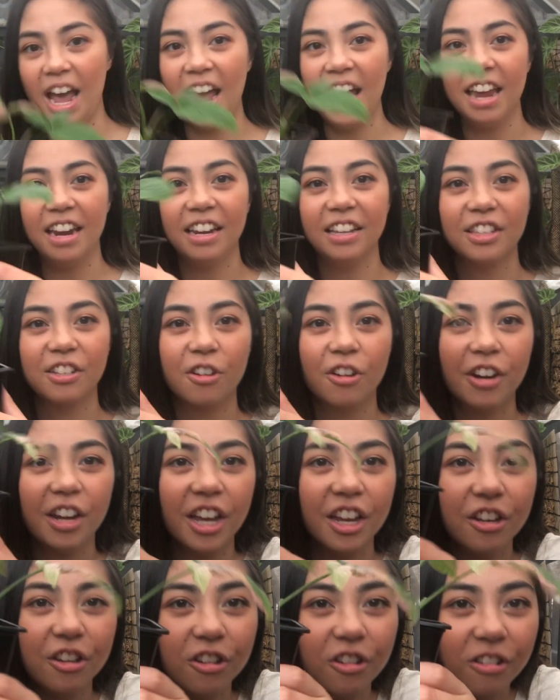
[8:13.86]
And it's got
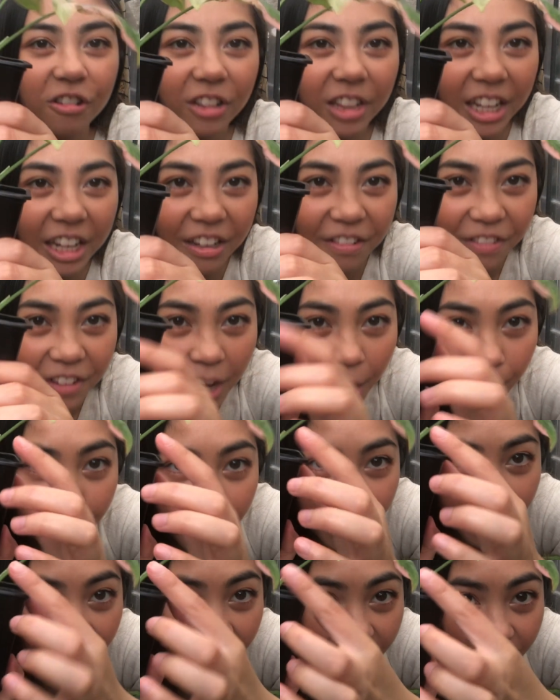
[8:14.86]
a new leaf
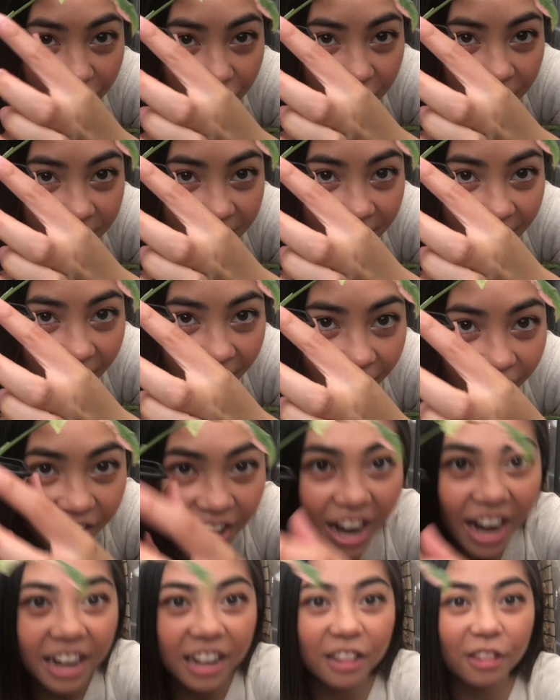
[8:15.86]
coming just there,
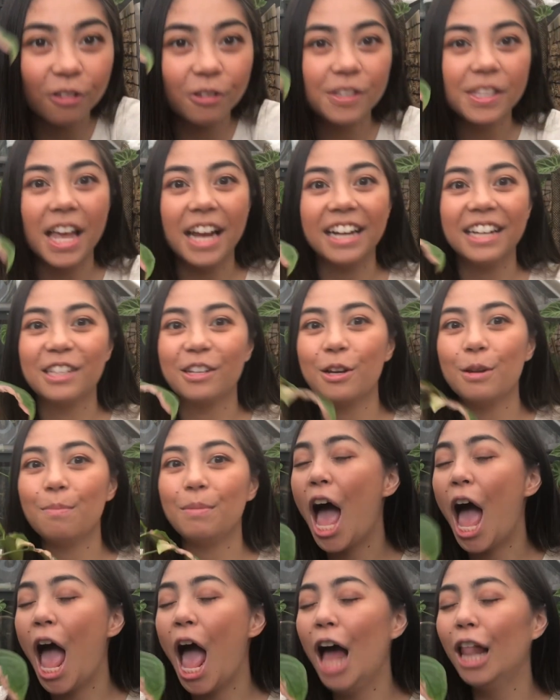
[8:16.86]
and it looks like it's going to
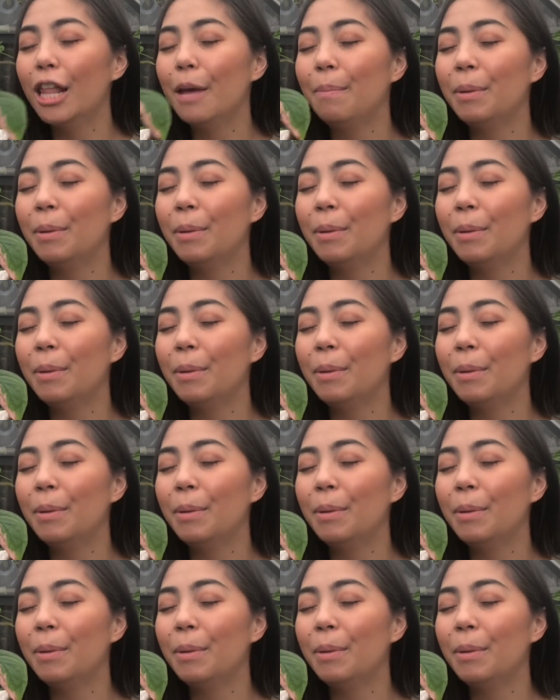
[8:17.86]
be hella